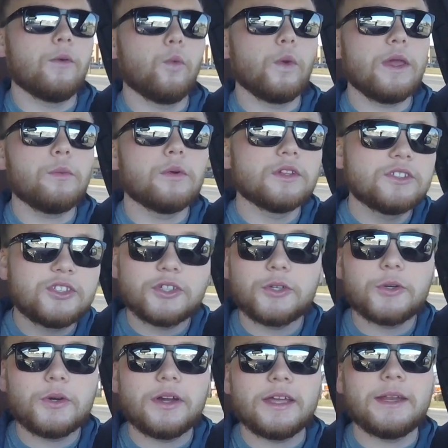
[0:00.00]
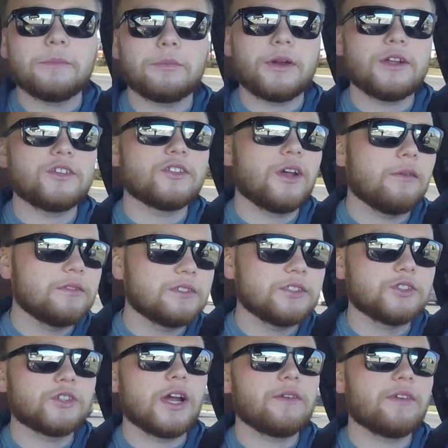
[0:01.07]
we will do an impression, obviously,
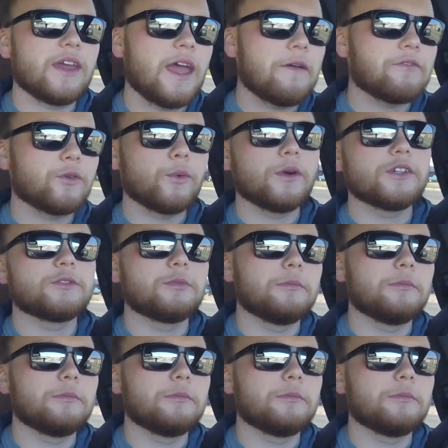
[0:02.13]
driving afterwards,